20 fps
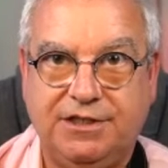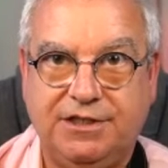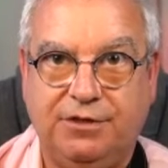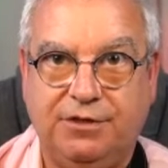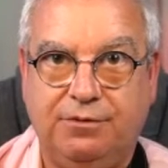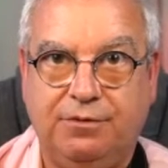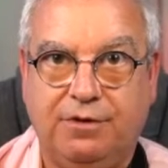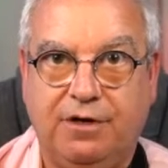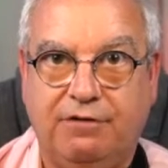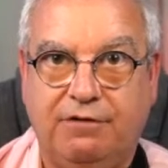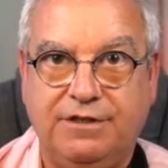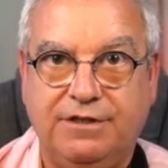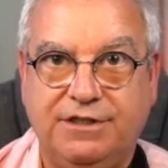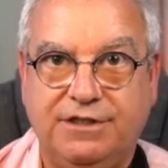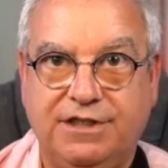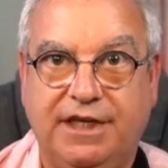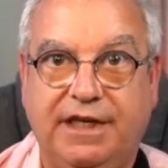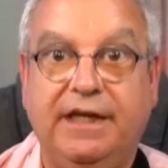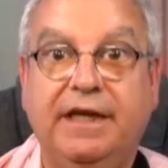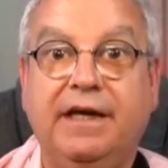to
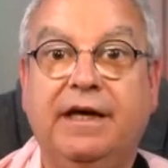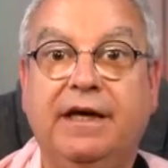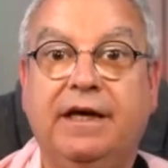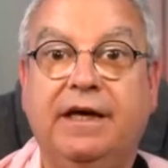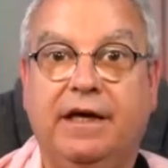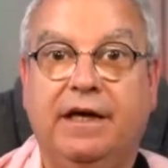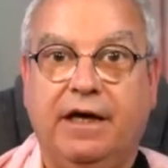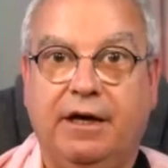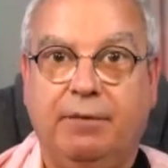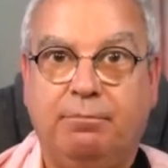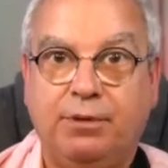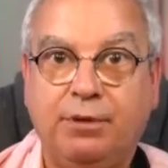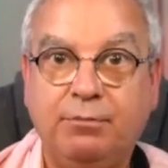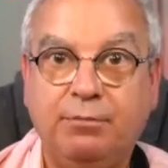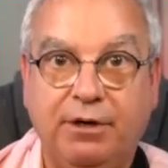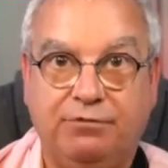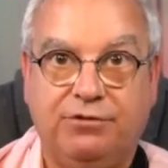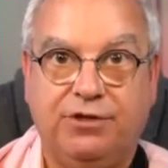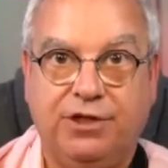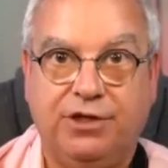obviously uh,
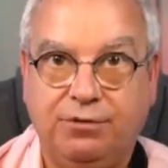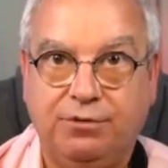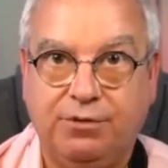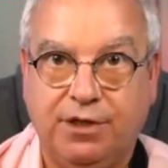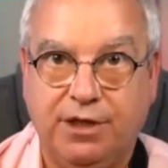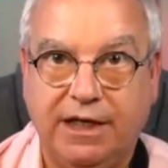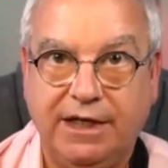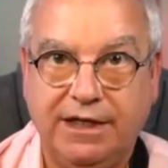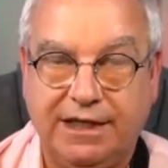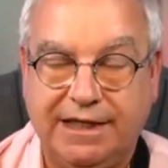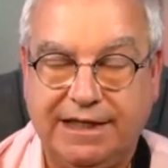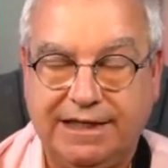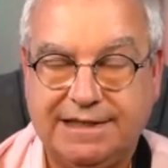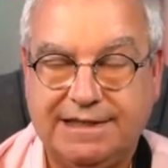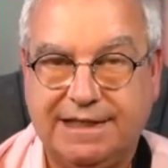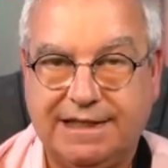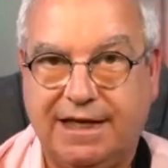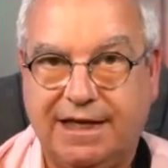promote the ukuleles.